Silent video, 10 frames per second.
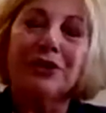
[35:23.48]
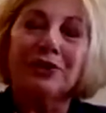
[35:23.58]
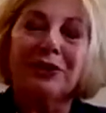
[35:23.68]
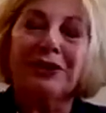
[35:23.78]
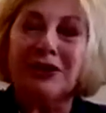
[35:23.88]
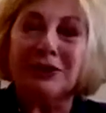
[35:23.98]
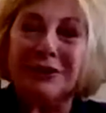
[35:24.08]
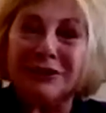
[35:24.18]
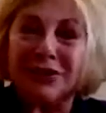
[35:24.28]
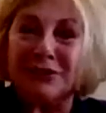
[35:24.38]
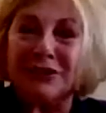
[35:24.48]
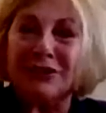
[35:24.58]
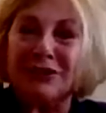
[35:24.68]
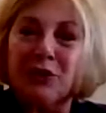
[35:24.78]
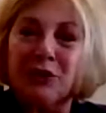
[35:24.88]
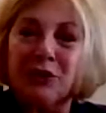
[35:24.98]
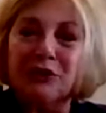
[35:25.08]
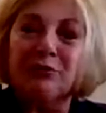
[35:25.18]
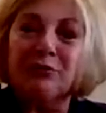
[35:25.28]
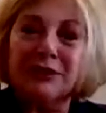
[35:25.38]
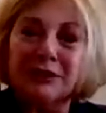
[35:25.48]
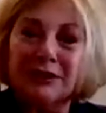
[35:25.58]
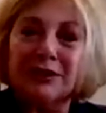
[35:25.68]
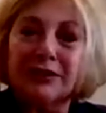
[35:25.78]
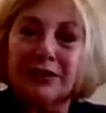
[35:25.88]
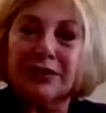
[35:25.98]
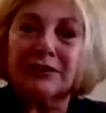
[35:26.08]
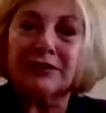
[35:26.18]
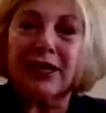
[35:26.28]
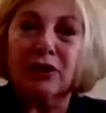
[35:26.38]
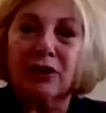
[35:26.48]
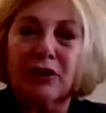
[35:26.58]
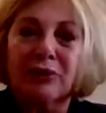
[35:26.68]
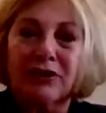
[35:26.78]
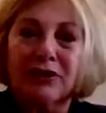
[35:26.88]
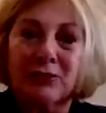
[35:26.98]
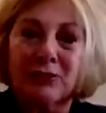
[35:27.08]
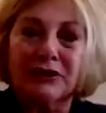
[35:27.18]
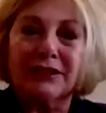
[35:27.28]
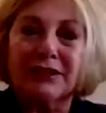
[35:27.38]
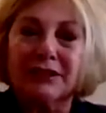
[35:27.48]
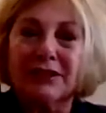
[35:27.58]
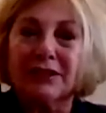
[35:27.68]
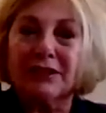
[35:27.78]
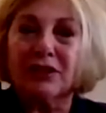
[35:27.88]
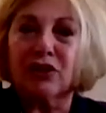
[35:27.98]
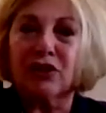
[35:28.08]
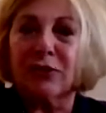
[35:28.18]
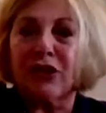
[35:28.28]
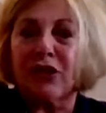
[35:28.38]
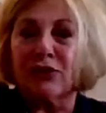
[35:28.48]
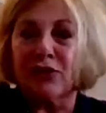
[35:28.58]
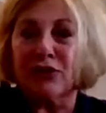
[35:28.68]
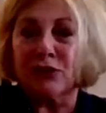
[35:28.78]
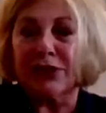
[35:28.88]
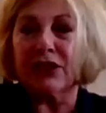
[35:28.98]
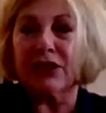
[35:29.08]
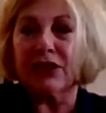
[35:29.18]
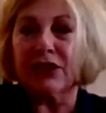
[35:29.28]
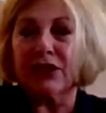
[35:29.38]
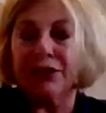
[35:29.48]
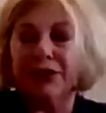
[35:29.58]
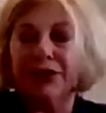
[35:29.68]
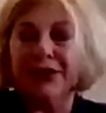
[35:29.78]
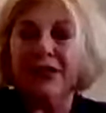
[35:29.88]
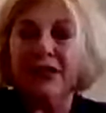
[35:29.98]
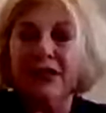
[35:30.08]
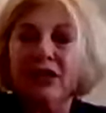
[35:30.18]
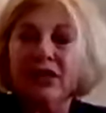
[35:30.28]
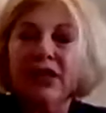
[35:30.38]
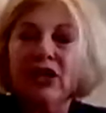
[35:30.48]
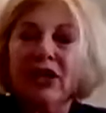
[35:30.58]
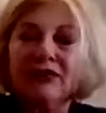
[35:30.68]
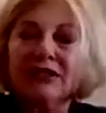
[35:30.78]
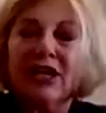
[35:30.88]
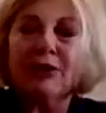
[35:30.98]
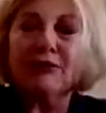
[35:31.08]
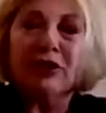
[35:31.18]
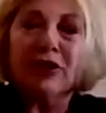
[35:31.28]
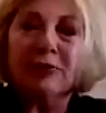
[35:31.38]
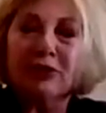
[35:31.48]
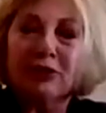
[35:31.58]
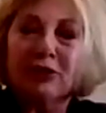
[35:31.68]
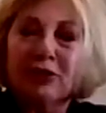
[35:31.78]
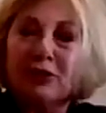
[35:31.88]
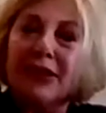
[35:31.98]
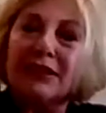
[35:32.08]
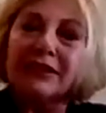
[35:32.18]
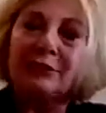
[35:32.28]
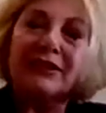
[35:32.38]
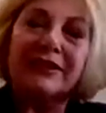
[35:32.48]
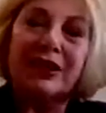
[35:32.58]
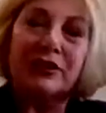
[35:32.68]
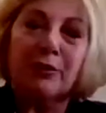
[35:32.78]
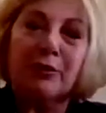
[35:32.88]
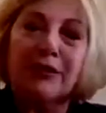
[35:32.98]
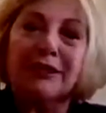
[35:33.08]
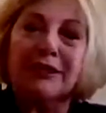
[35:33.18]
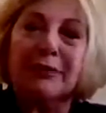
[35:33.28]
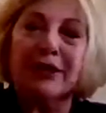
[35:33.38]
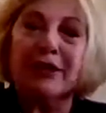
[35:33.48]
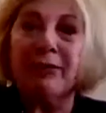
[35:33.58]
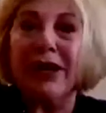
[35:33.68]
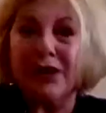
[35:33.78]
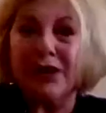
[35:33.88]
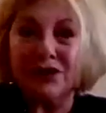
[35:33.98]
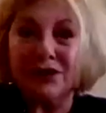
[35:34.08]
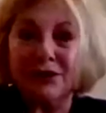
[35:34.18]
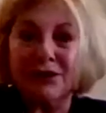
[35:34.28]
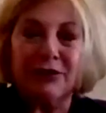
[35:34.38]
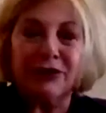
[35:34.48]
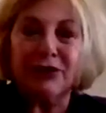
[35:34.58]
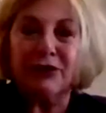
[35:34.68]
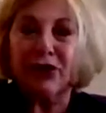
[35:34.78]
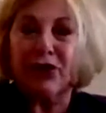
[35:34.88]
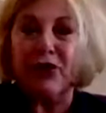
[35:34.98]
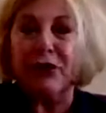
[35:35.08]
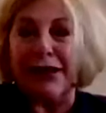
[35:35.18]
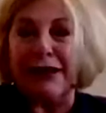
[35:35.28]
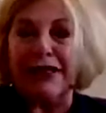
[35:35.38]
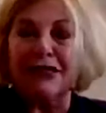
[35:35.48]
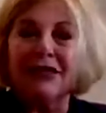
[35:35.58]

real interesting business owners and business leaders and learn about their businesses, learn about how they're doing things currently. And oftentimes you're absolutely right. Someone starts a business because of a passion. It's something they're very good at.